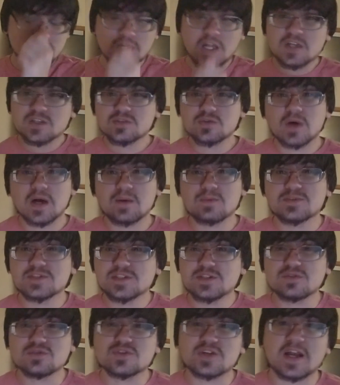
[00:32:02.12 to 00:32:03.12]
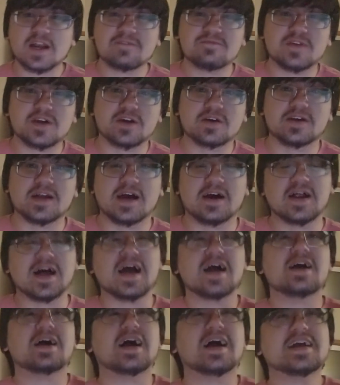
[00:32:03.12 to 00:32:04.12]
So I was still trying to figure it out.
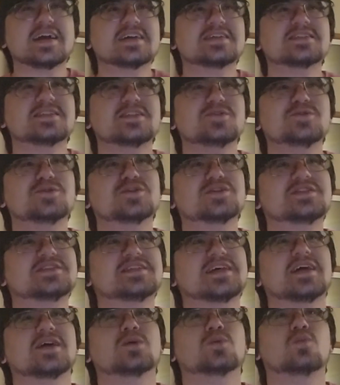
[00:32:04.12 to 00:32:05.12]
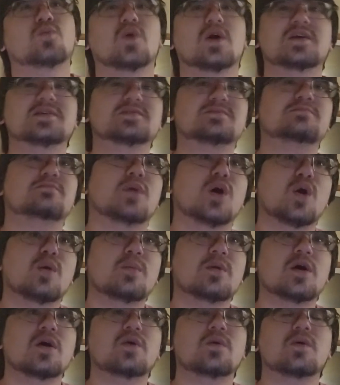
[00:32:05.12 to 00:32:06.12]
I guess you could say it was
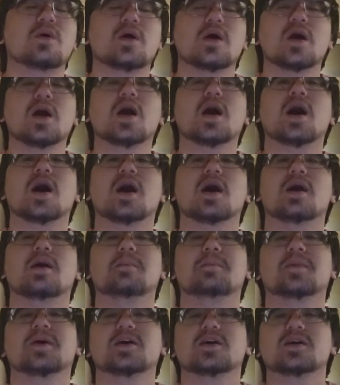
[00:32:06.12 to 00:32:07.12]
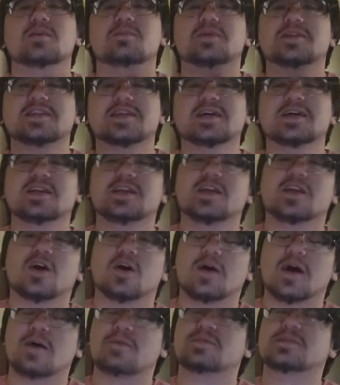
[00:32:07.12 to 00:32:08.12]
Momo. But then, you know,
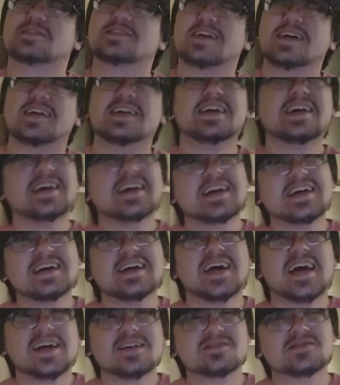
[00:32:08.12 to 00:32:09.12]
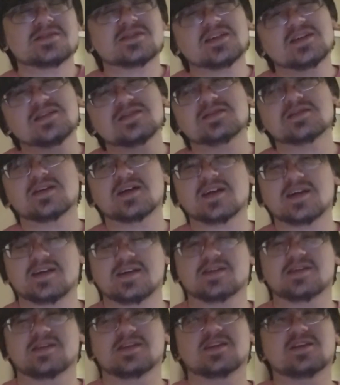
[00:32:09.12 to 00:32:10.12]
I was like, it's
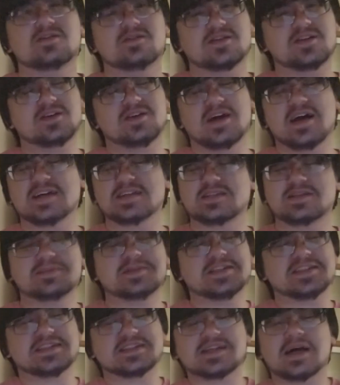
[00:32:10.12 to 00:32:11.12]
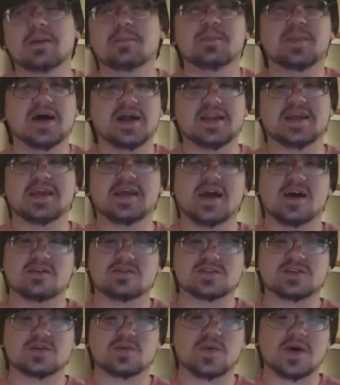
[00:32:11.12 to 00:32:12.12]
like, there has to be somebody
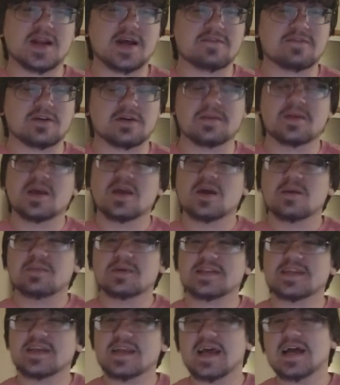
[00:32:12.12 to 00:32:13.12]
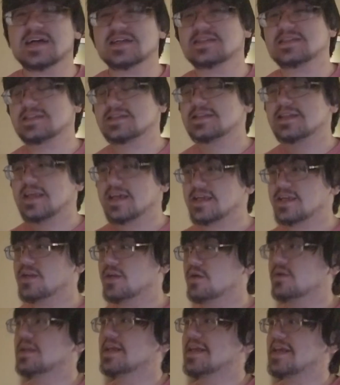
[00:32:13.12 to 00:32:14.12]
else or whatever. But then as, like, you
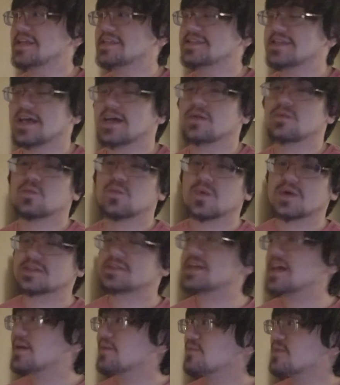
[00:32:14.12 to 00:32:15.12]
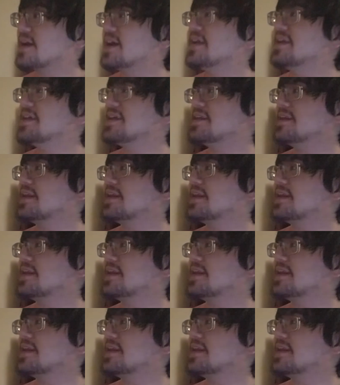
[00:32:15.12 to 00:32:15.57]
know, like I said, once I read it